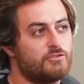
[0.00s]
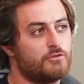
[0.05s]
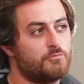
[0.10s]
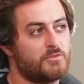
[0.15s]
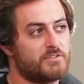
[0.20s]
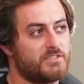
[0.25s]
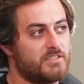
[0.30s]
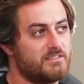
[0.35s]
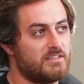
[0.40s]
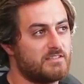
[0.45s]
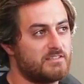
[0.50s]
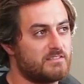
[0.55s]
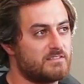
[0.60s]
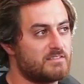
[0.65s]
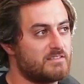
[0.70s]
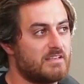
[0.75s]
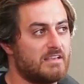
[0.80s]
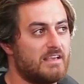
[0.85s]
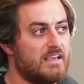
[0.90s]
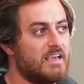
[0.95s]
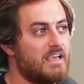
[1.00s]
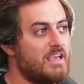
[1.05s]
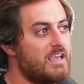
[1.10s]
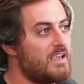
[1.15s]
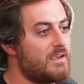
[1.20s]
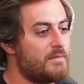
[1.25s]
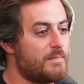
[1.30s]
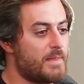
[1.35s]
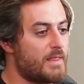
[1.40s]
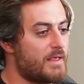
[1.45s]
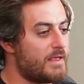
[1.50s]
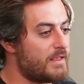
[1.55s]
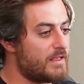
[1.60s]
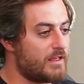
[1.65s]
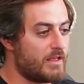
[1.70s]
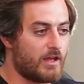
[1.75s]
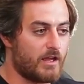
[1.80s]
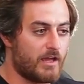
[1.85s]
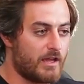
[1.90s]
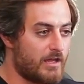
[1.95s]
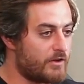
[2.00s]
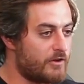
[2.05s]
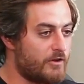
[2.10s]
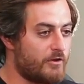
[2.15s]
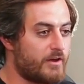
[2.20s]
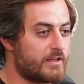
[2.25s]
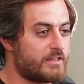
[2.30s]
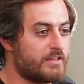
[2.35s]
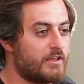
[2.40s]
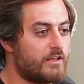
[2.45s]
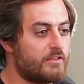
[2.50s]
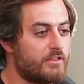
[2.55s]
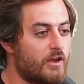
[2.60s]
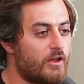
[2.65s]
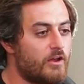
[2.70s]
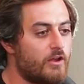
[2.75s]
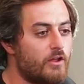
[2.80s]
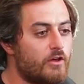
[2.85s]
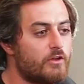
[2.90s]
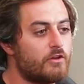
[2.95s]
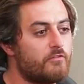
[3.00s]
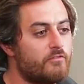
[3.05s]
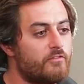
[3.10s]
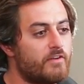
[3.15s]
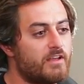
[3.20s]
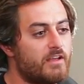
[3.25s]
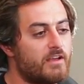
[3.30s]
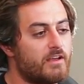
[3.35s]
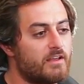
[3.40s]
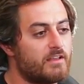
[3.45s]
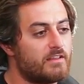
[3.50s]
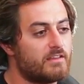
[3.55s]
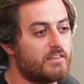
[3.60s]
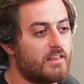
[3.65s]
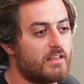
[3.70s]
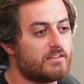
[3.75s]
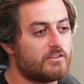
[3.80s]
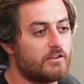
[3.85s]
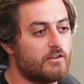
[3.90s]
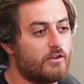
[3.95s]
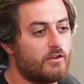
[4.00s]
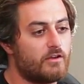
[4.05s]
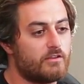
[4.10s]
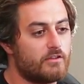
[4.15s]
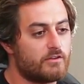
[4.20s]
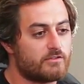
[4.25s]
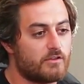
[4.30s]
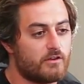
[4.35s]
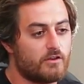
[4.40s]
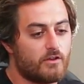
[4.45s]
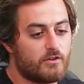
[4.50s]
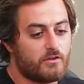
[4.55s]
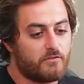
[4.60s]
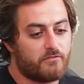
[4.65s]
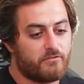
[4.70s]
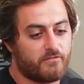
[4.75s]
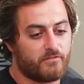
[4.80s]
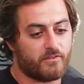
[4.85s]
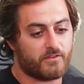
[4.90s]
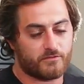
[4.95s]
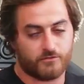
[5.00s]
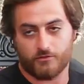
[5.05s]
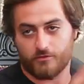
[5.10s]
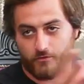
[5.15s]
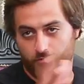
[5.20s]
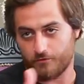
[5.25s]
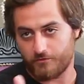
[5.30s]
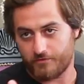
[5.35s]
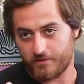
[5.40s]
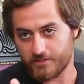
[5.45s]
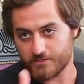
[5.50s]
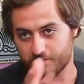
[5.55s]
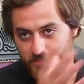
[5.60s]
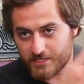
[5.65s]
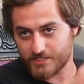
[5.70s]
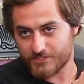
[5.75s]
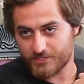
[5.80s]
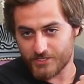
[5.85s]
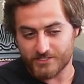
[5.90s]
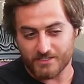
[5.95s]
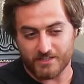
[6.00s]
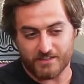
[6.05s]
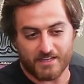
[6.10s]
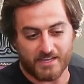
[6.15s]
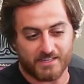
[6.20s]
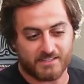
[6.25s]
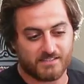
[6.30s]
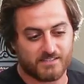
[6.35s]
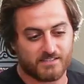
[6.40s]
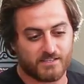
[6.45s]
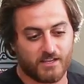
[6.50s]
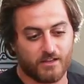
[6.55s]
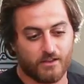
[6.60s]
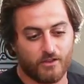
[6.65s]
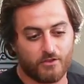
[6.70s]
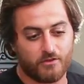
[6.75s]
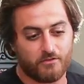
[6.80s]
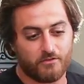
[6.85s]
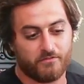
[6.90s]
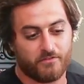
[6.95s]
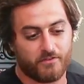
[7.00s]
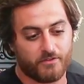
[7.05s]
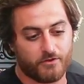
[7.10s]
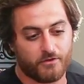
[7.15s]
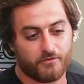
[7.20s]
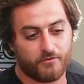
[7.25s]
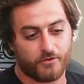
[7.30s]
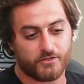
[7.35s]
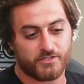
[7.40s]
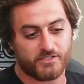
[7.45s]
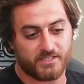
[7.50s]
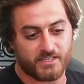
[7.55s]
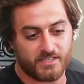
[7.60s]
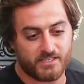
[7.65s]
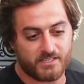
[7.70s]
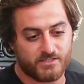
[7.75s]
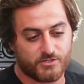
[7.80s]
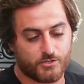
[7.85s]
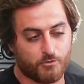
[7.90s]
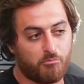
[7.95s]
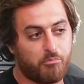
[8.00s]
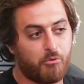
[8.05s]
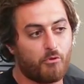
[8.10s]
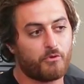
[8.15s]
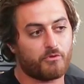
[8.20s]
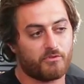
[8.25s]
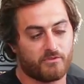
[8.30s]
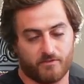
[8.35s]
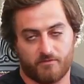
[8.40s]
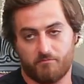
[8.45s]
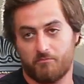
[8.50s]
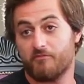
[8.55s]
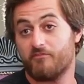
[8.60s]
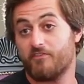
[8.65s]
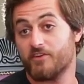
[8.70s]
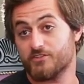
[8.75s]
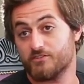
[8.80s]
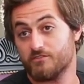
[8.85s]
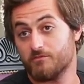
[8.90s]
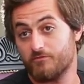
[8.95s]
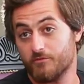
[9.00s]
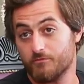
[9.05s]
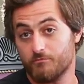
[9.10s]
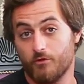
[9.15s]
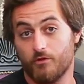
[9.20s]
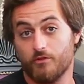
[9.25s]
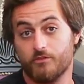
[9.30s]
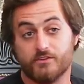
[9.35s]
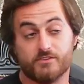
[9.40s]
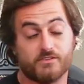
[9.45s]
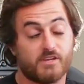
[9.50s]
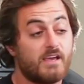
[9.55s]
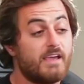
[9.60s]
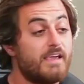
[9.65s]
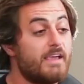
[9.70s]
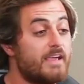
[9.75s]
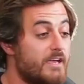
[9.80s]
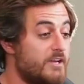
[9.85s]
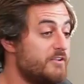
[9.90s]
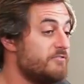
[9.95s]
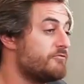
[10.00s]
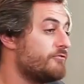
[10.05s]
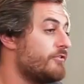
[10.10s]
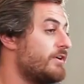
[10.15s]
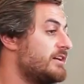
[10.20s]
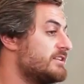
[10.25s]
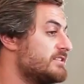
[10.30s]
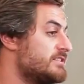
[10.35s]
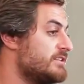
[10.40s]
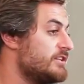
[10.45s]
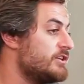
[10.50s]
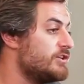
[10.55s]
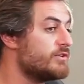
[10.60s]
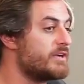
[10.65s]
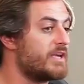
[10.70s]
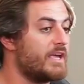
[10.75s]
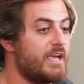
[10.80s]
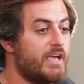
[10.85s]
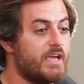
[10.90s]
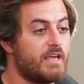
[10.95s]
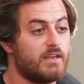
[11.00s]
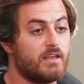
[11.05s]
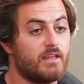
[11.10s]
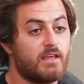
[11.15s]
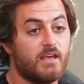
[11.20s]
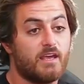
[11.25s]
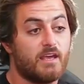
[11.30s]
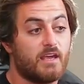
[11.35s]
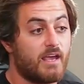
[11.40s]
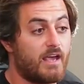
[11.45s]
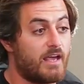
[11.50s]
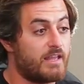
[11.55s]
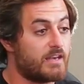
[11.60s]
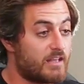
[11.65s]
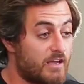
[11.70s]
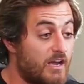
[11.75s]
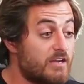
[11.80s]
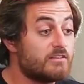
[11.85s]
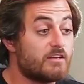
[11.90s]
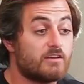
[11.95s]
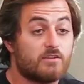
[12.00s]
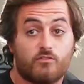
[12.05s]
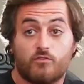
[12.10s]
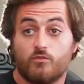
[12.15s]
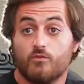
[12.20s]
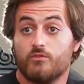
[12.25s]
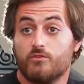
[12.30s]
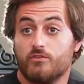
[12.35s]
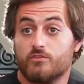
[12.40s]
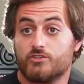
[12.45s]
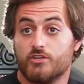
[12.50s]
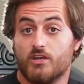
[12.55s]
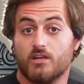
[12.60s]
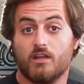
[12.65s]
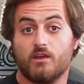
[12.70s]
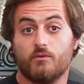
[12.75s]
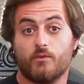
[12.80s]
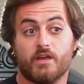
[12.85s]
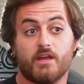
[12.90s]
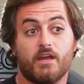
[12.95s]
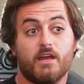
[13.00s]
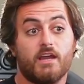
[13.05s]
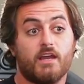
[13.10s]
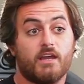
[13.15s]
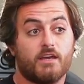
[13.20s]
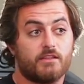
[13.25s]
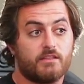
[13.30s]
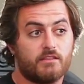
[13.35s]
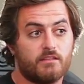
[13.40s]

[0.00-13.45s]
100%. That's incorrect. There are a lot of. There's a lot of. No offense, it's just not that. It's a lot of universities support professional football. There's in France, in the UK, and Qatar soon, inshallah, where